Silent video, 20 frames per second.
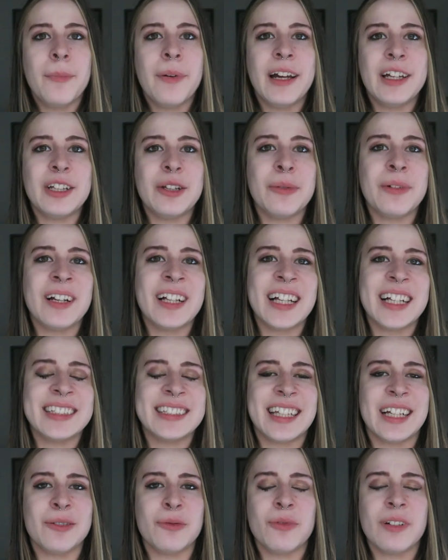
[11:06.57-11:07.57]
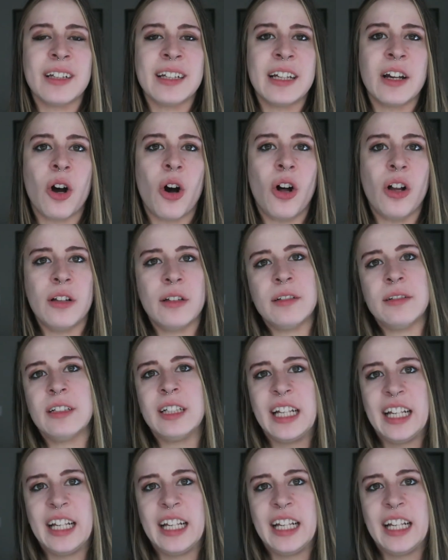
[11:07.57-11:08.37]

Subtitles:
But you realize that really all